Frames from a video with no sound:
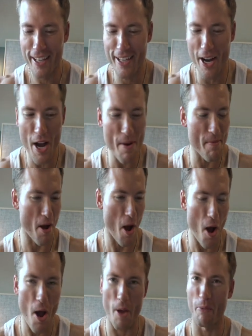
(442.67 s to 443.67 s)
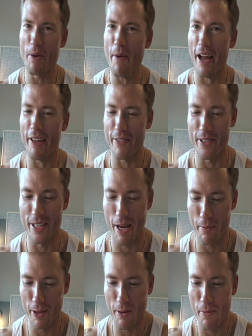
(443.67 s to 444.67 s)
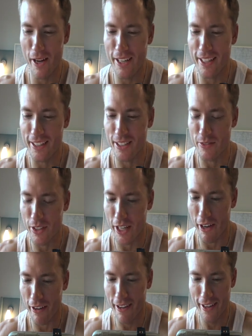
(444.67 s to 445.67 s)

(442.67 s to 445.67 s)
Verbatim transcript: Come on. We might even double our money in this video.